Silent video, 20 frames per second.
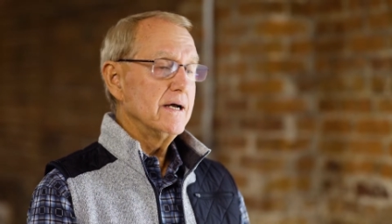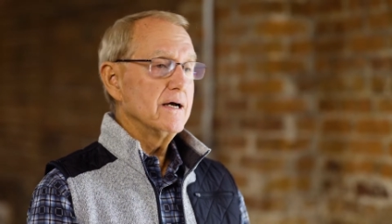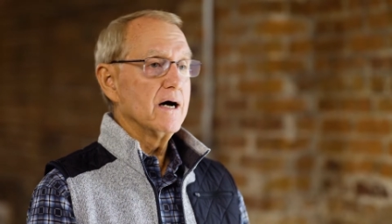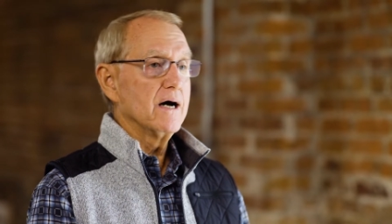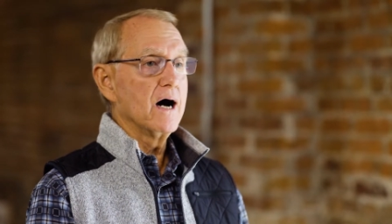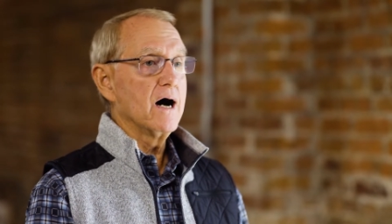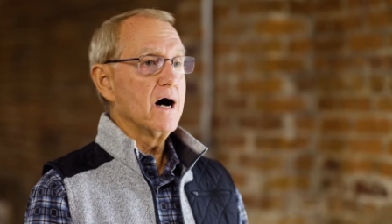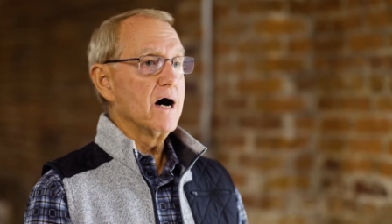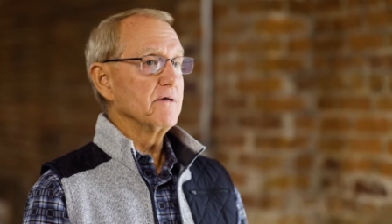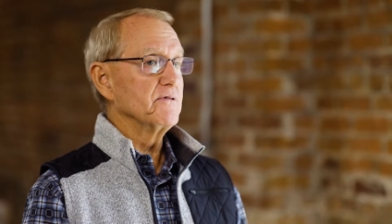
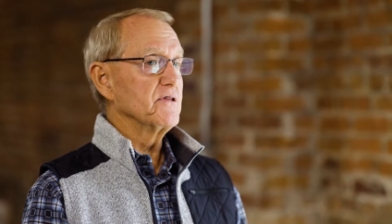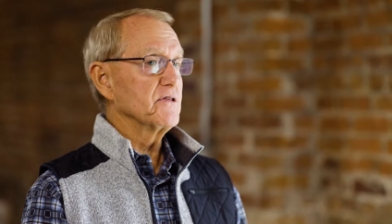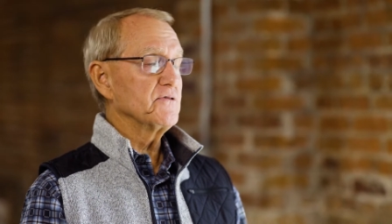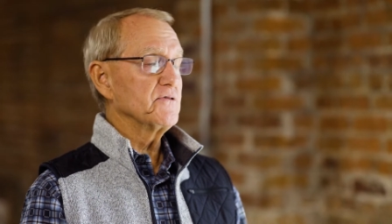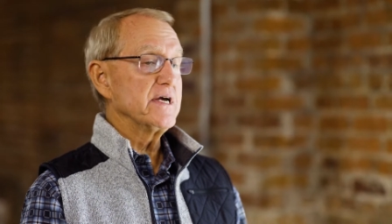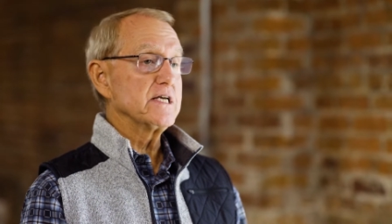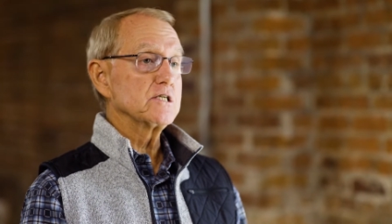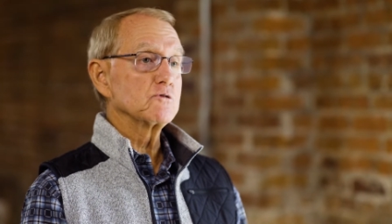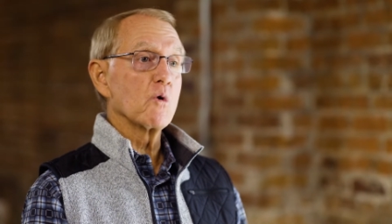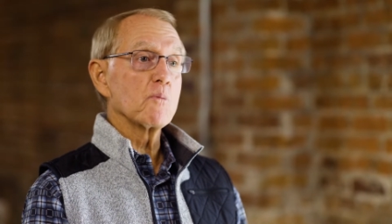uh, the
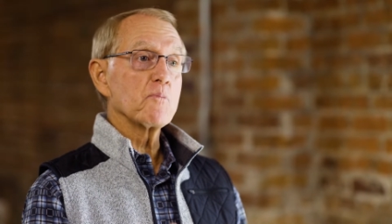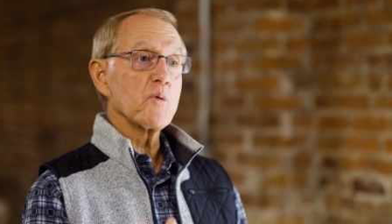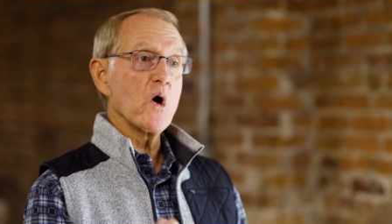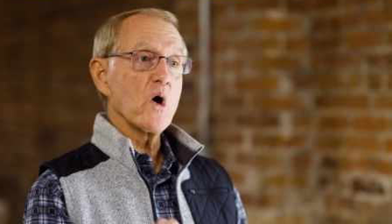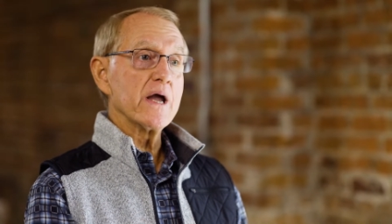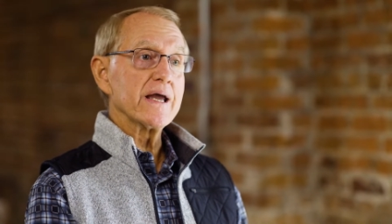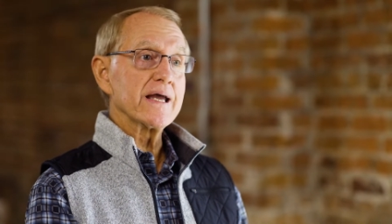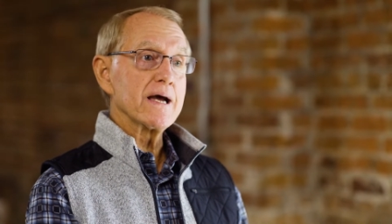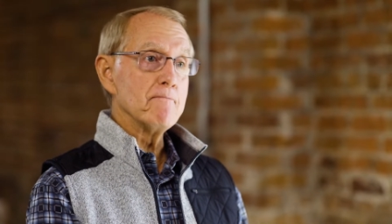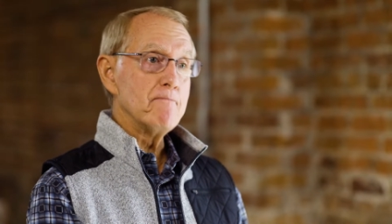things we're
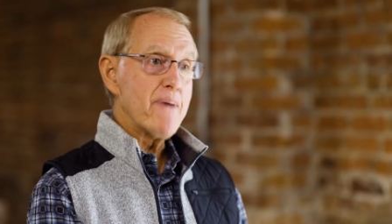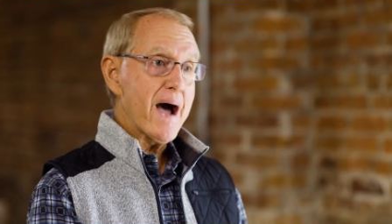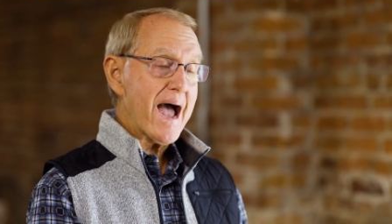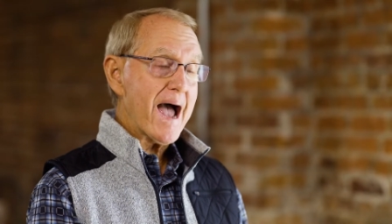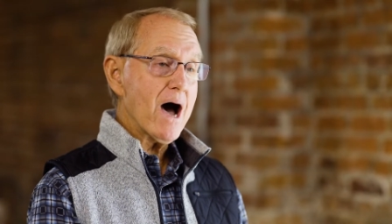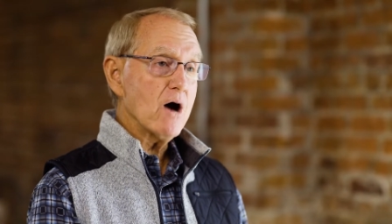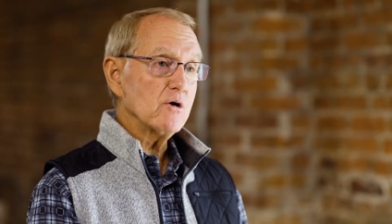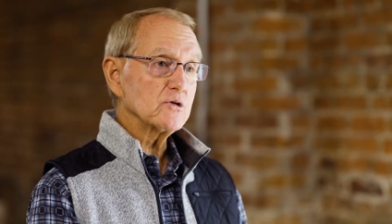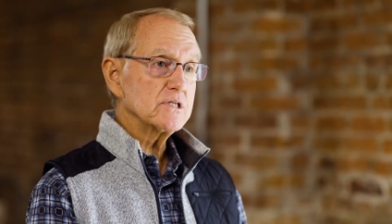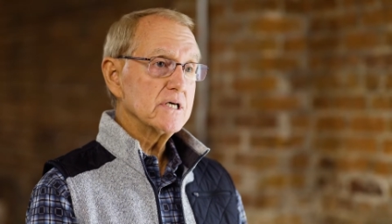praying
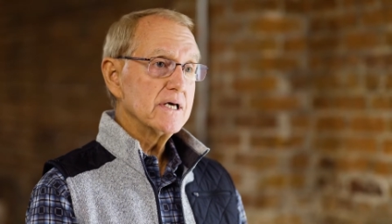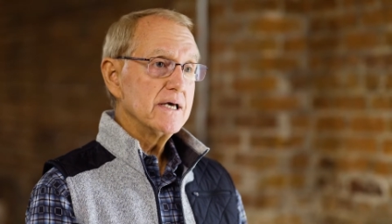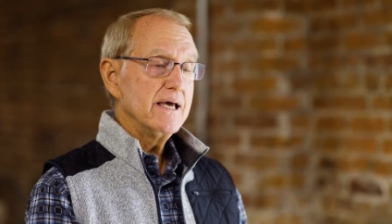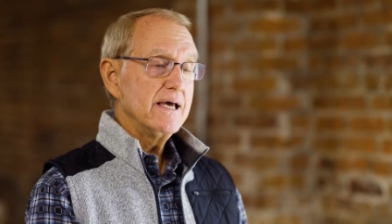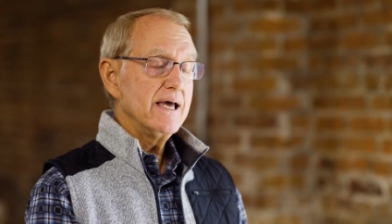about,